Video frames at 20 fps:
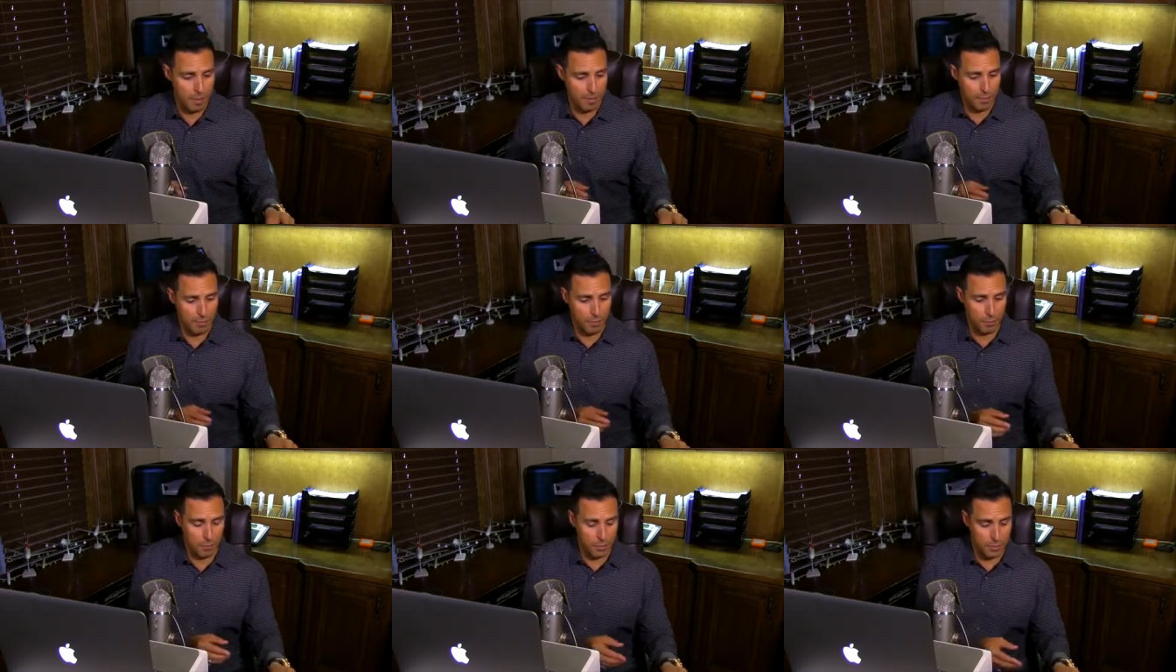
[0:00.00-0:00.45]
My
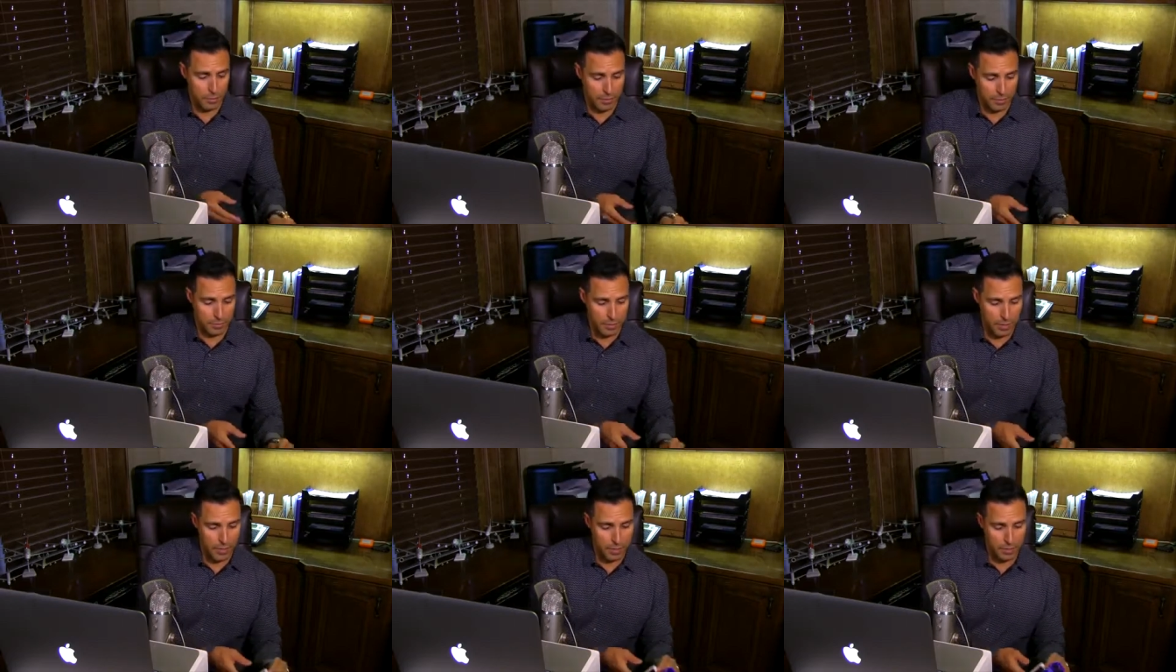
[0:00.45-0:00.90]
phone's
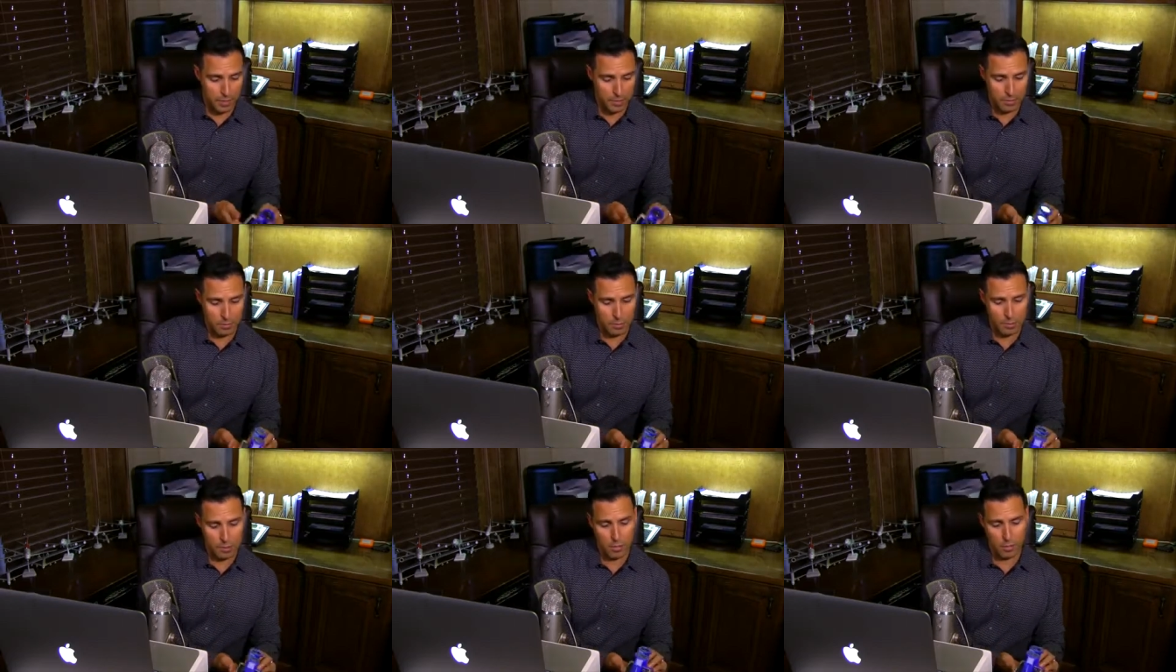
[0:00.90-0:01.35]
ringing right here. Let's
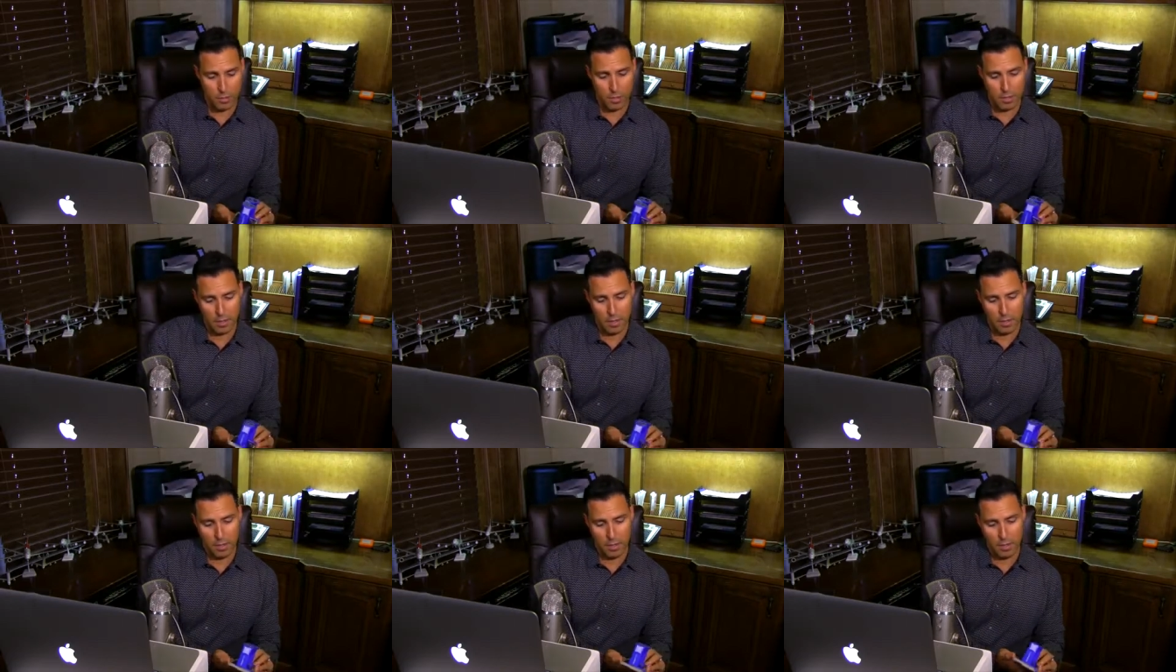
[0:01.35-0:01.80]
see what's going
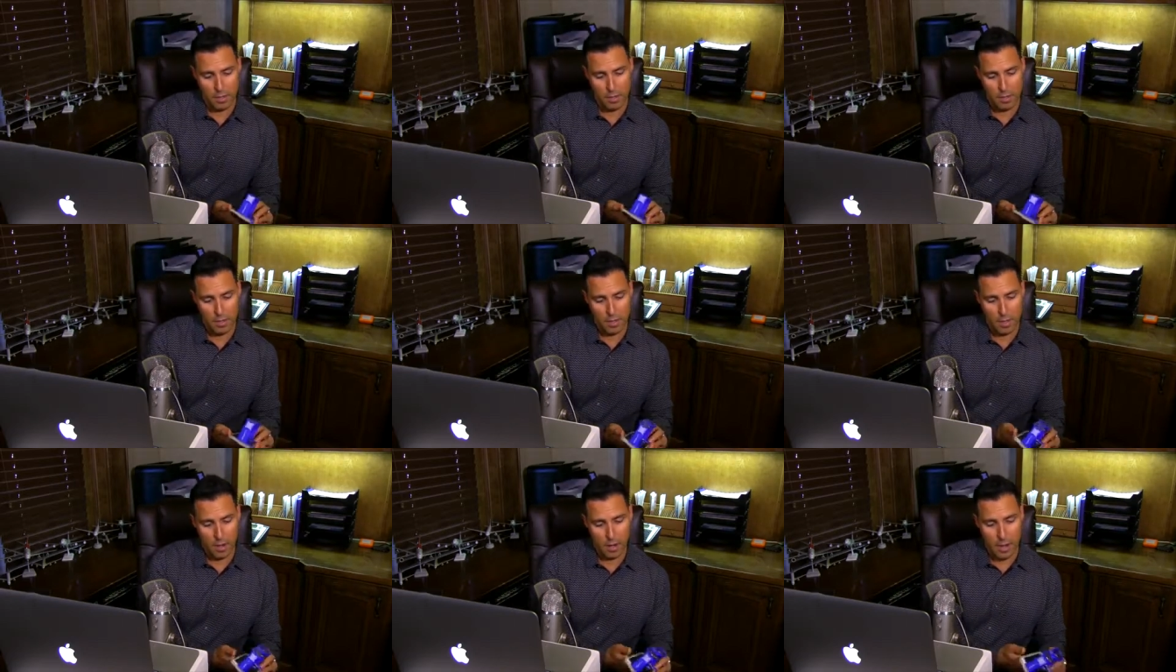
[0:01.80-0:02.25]
on here.
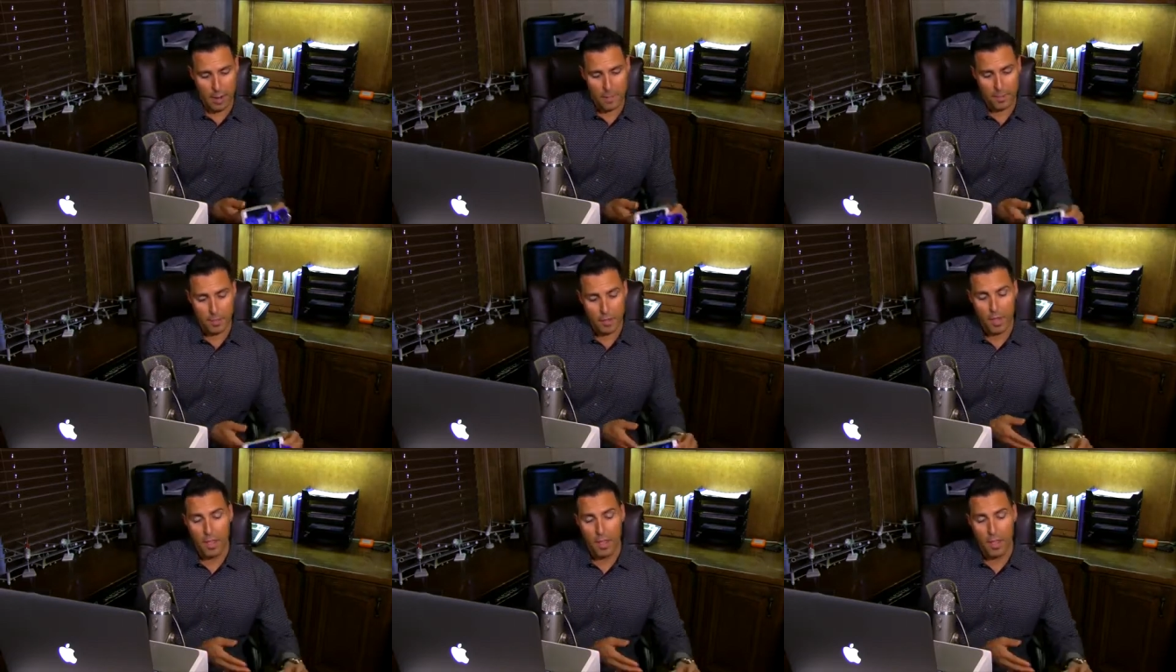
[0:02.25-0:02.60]
All right.